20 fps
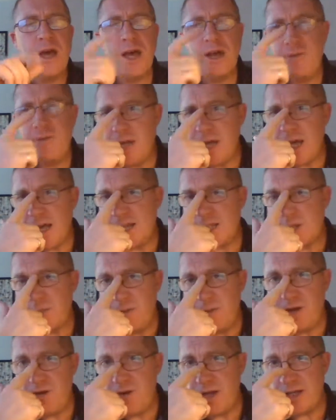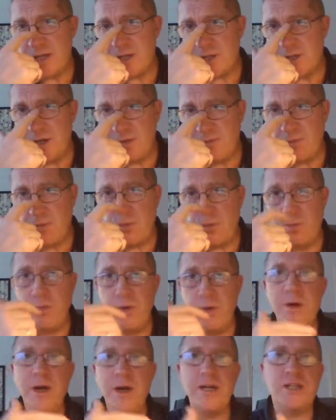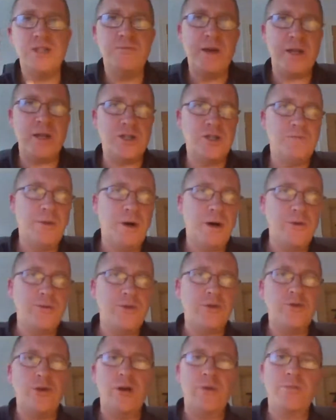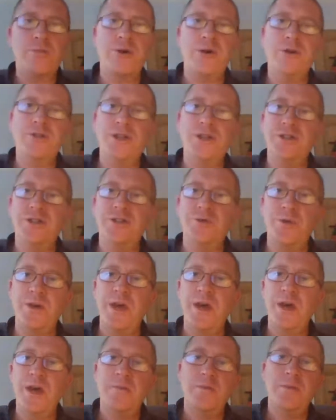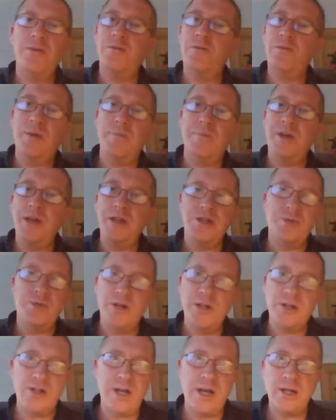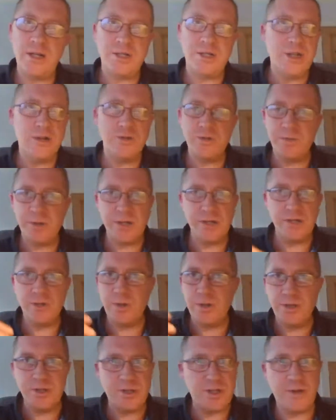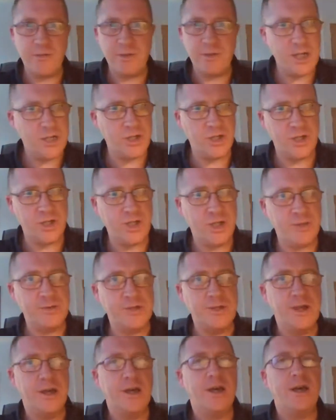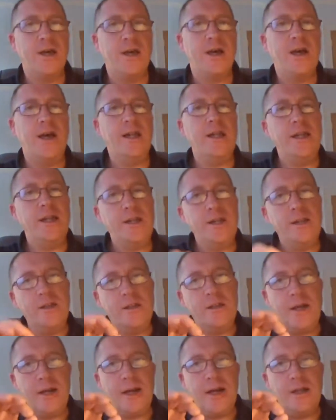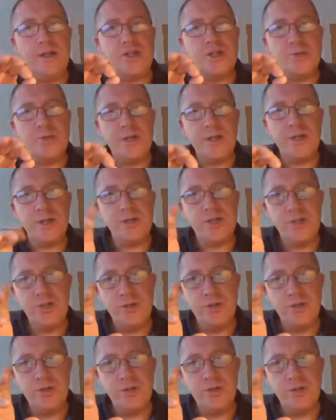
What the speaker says: everyday experience that we might expect as part of the growing process as we begin to understand ourselves and begin to understand relationships. And Swindells